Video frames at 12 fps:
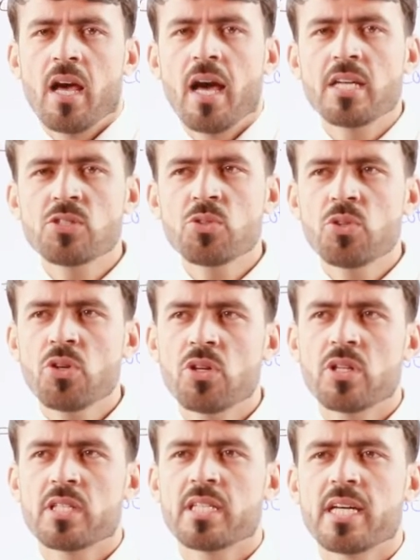As you
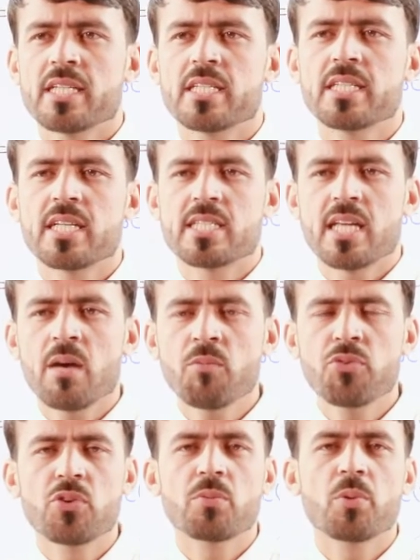know that the sum
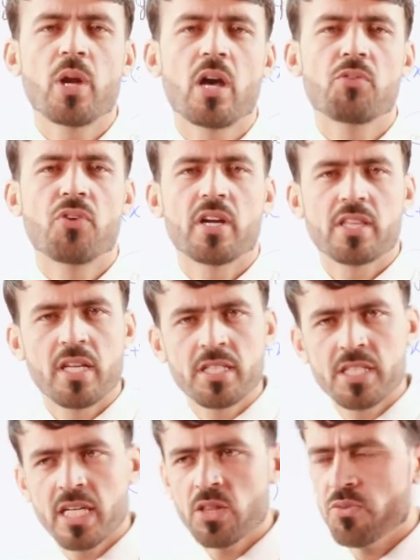formula for
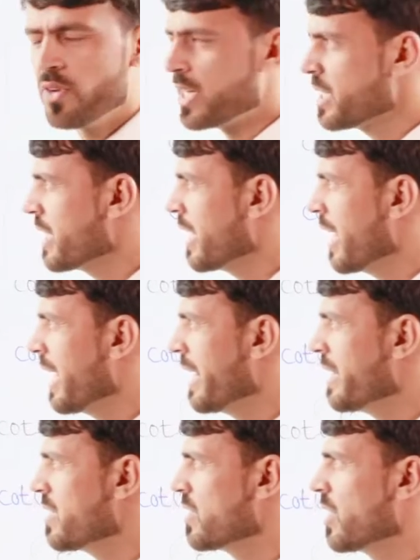tangent function
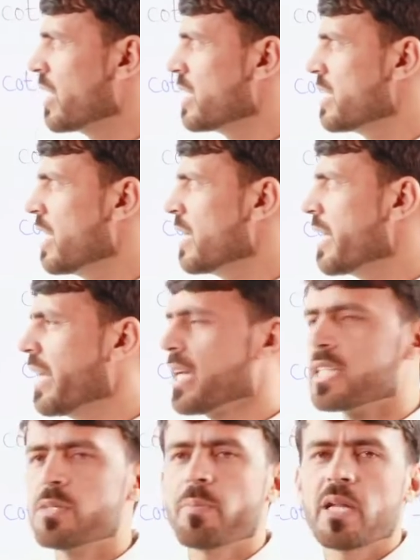is tangent
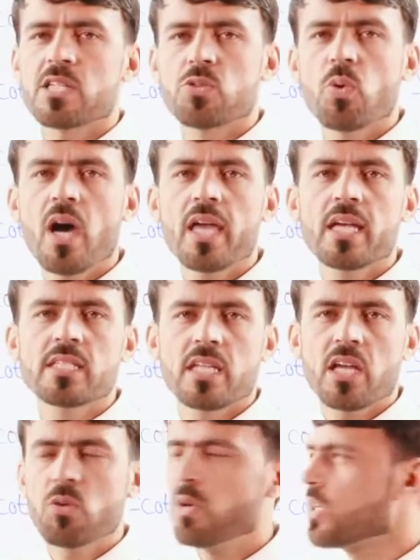x plus y is
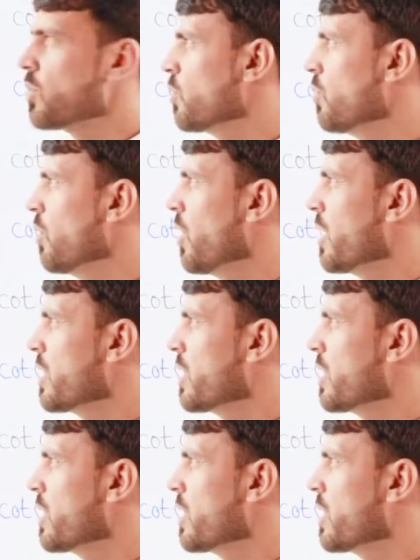equal to